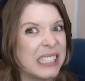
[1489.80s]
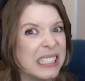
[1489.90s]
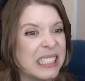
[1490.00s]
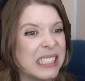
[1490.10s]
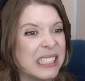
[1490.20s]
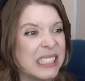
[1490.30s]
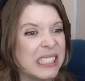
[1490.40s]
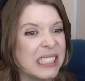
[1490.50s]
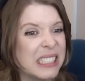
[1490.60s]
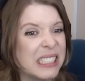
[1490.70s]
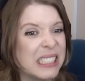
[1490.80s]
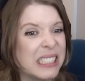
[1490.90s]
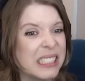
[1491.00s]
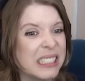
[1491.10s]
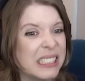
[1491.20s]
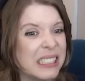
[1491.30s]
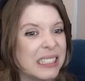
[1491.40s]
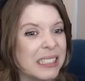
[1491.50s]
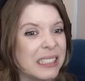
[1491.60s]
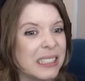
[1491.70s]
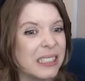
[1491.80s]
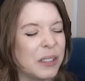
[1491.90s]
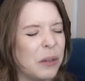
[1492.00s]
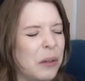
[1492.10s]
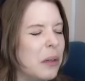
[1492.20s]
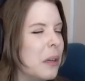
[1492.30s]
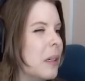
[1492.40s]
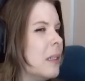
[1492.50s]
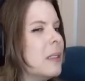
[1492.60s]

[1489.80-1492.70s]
The person shown says nothing.